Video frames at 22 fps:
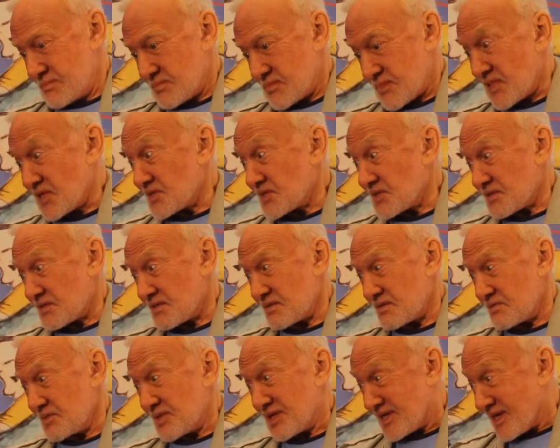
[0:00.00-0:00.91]
Because
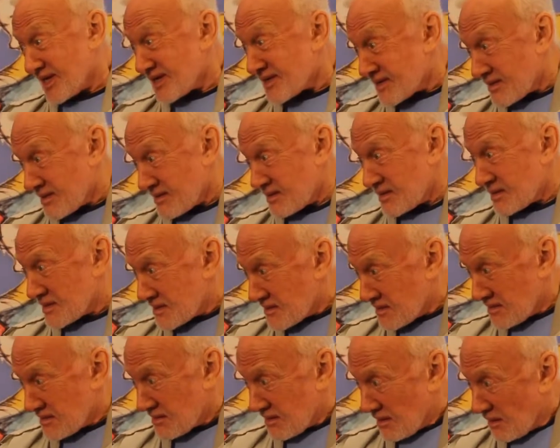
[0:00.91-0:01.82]
we didn't
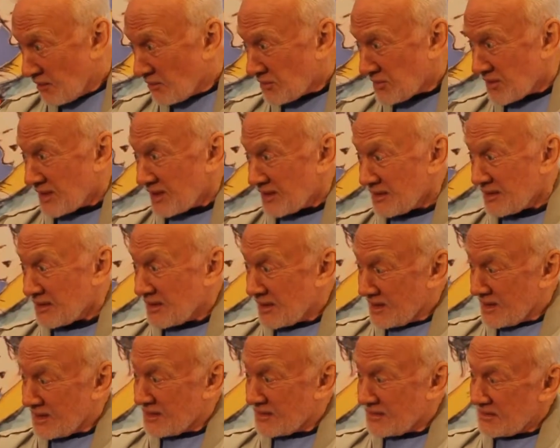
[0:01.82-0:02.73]
go there,
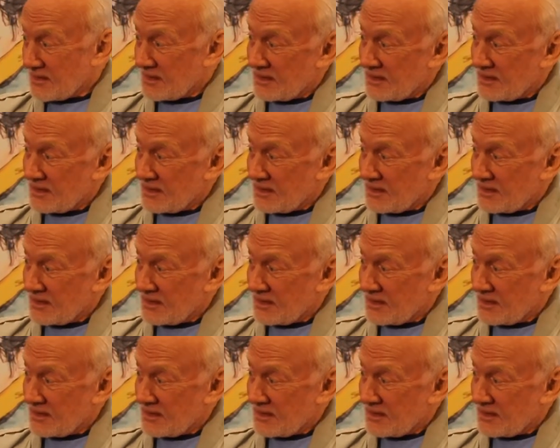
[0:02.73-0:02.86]
and